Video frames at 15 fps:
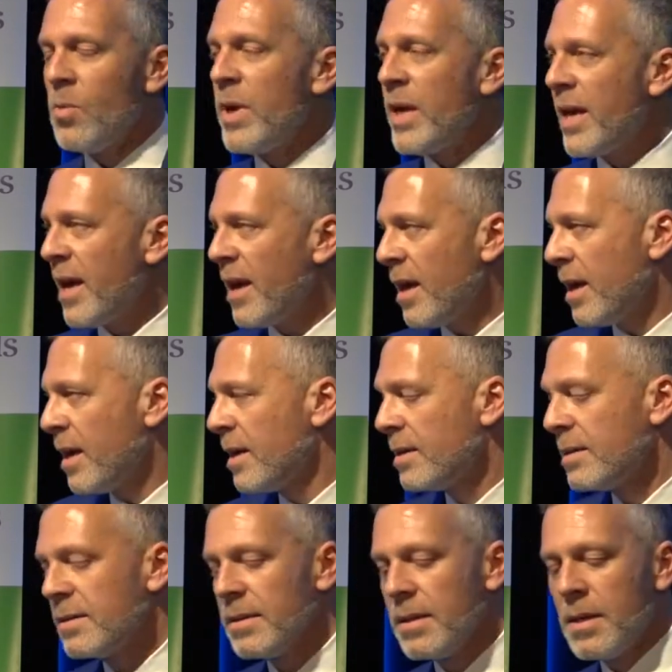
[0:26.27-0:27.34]
We
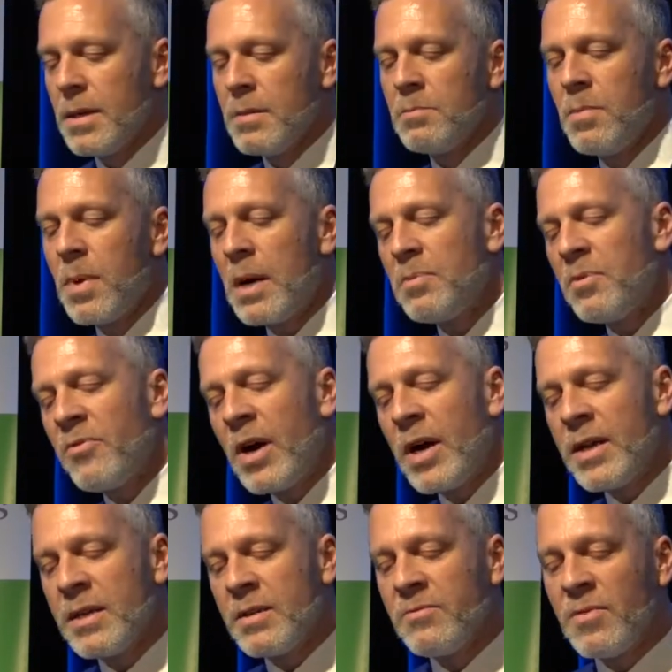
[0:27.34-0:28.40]
care by
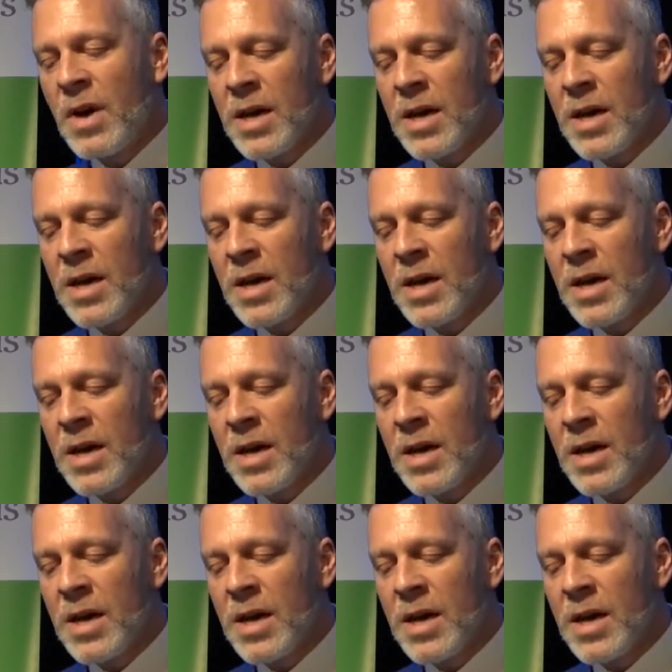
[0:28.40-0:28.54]
providing